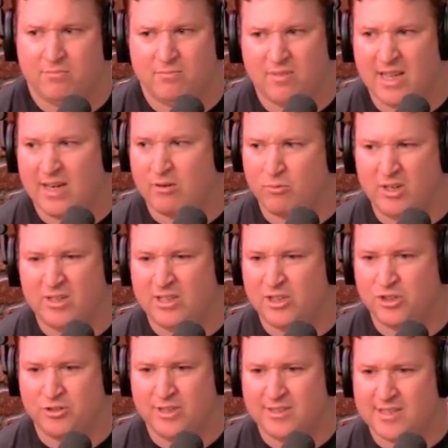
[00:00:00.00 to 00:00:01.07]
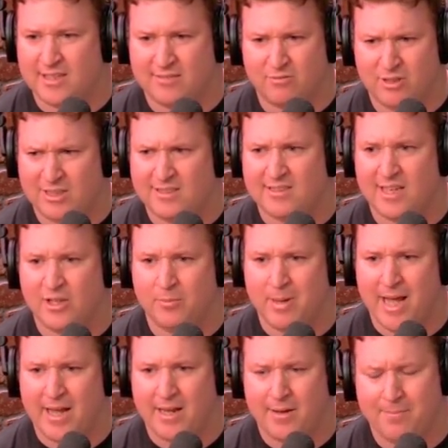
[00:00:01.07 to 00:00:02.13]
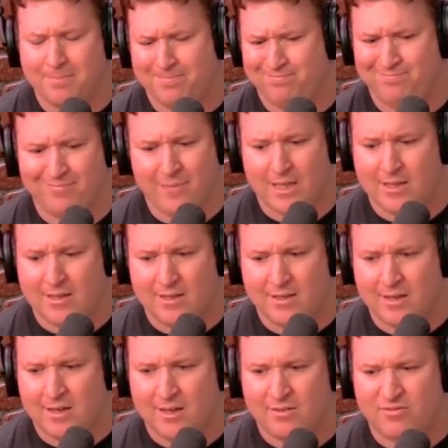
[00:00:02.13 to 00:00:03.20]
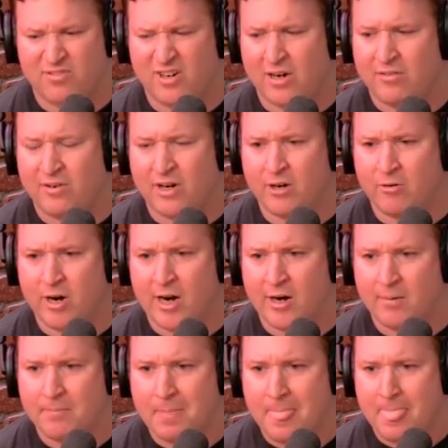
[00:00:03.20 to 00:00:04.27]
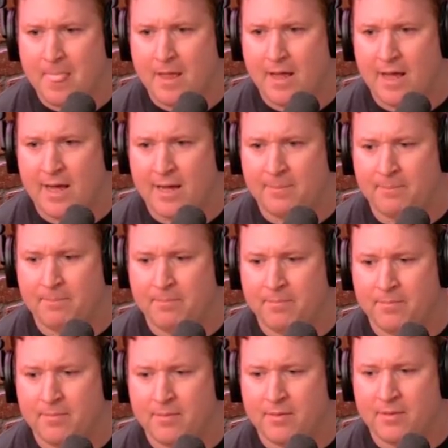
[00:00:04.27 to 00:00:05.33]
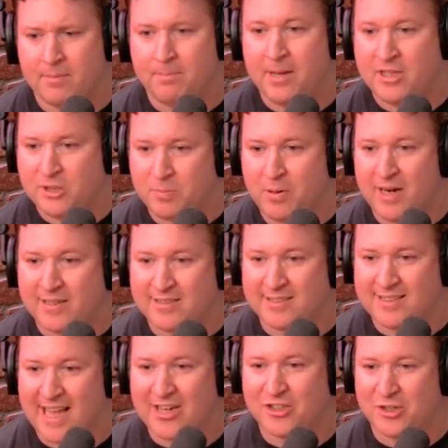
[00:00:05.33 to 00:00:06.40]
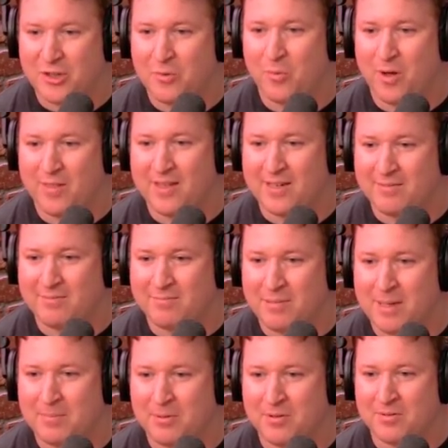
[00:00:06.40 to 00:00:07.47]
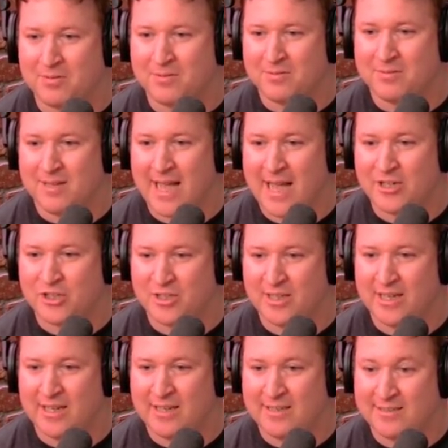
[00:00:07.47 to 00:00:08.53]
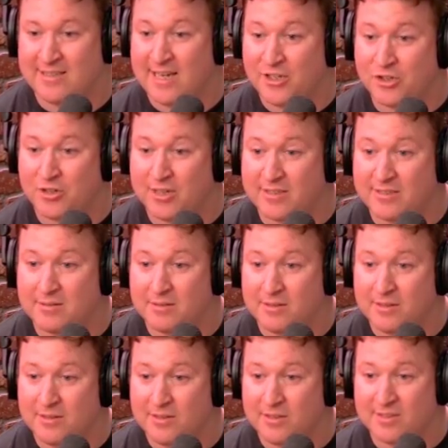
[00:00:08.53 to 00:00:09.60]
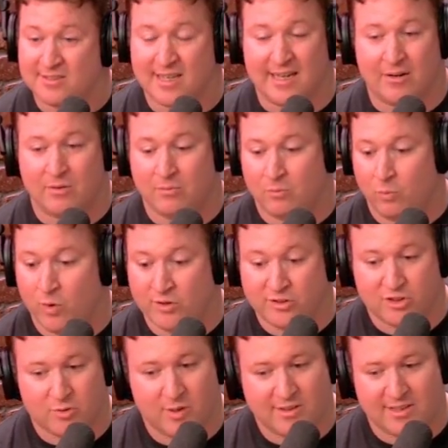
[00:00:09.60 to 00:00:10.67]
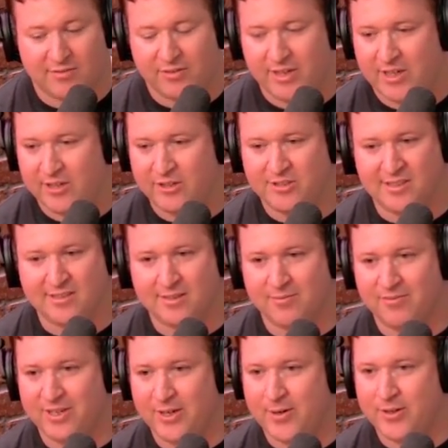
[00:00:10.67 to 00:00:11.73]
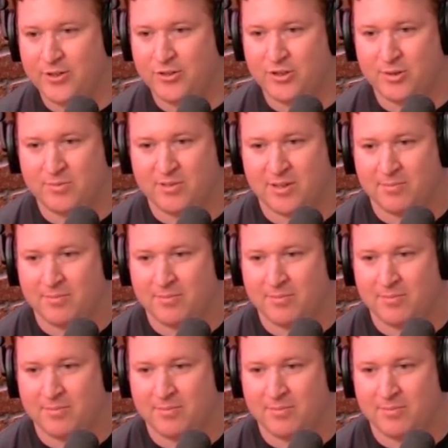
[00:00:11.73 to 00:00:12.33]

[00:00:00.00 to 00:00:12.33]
like real injuries that really set you back, very, very rare. The bench press is actually the one that people actually is dangerous because like once or twice every year, you see some video on YouTube,